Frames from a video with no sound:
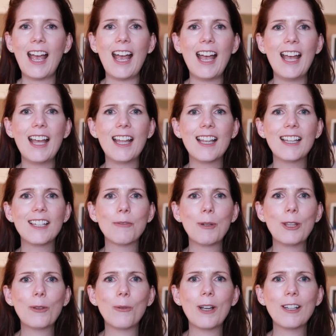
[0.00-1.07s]
And we
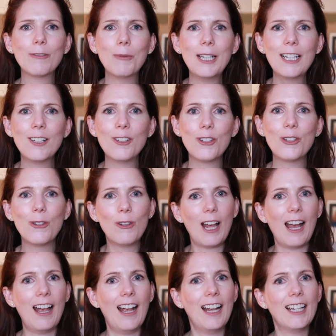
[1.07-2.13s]
thought if we can do
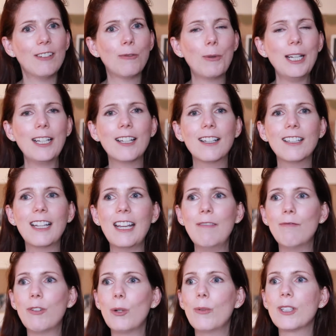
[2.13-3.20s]
that, and if we can
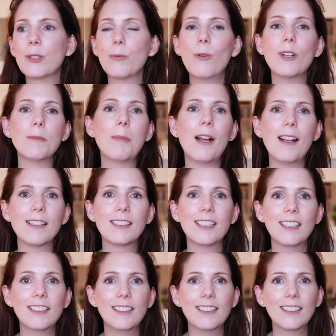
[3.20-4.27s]
influence one
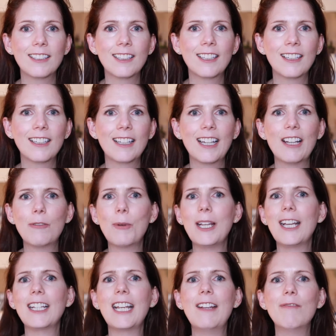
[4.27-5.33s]
person, if we
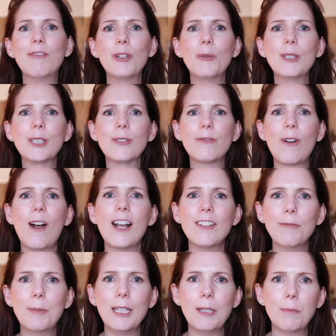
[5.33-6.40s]
can influence
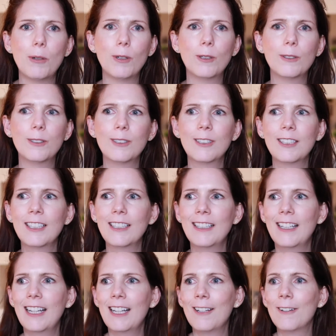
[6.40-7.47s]
5 people,
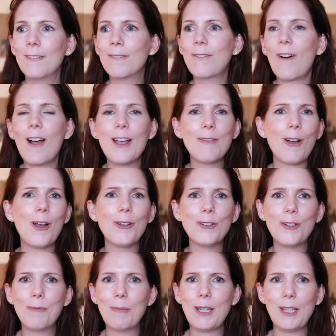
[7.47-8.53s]

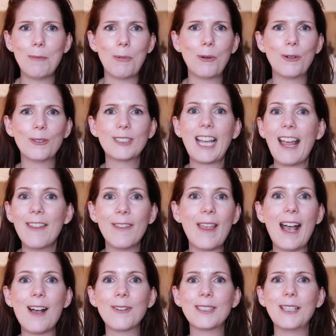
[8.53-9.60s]
500 people,
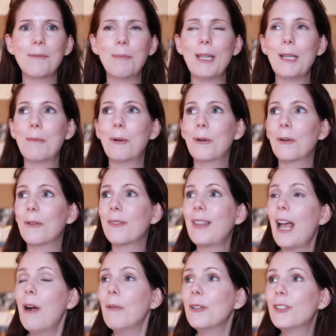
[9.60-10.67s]
10,000 people,
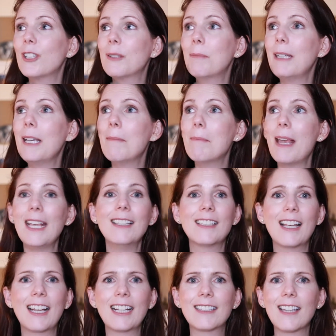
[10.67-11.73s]
that would just be
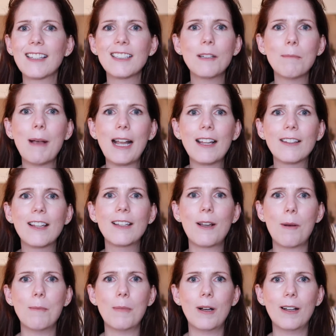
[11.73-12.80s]
amazing. It doesn't matter the
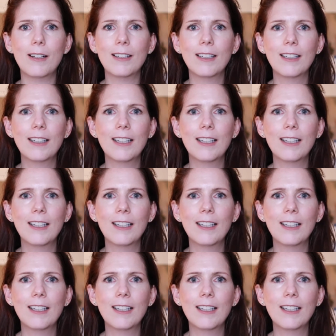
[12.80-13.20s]
number.